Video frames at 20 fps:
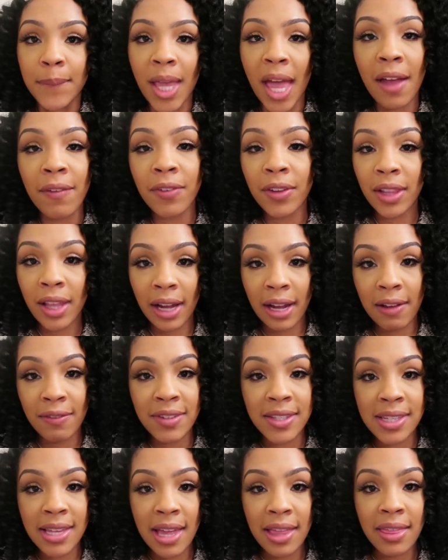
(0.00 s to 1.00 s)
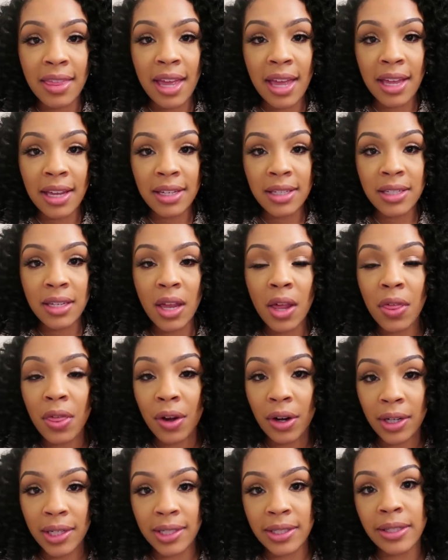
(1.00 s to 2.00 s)
I feel like I've said that
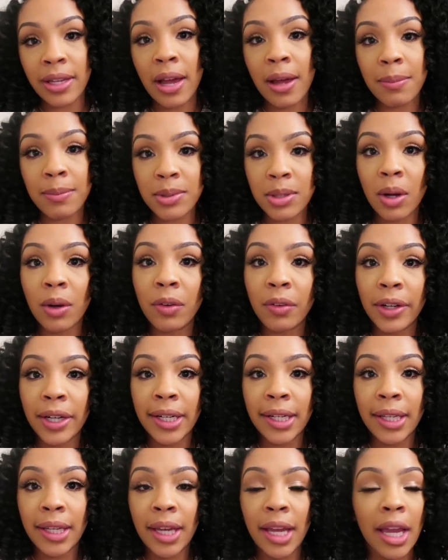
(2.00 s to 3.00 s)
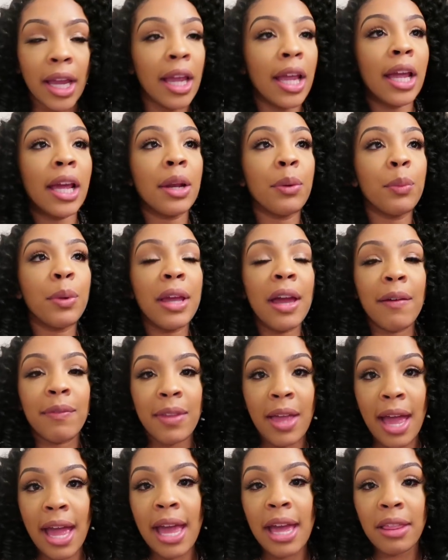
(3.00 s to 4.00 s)
thirty times already, and we have
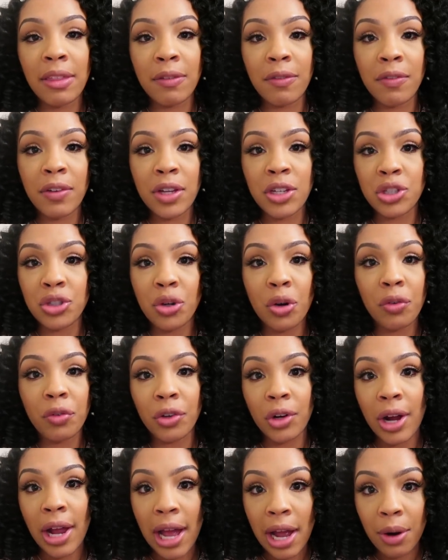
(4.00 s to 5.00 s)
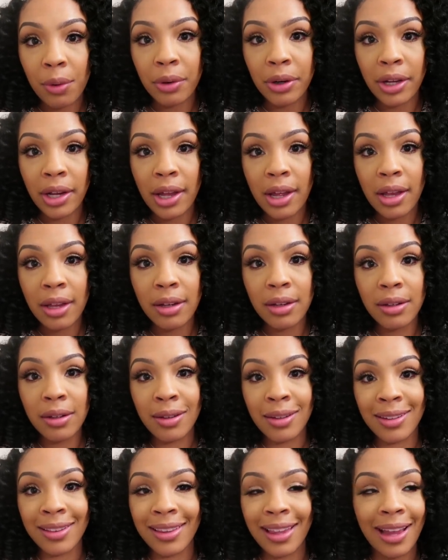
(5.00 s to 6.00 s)
not had the fish over an hour yet.
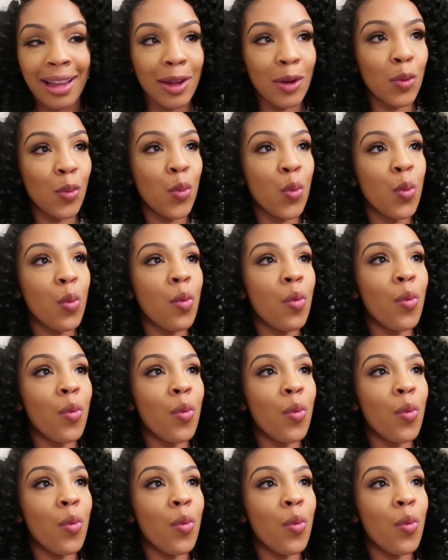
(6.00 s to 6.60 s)
Like,